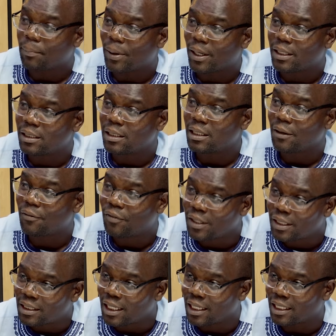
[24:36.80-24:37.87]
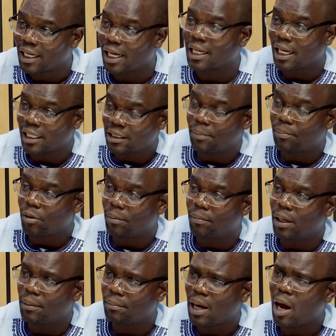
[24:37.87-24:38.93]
parties in the Free State, and that's the problem,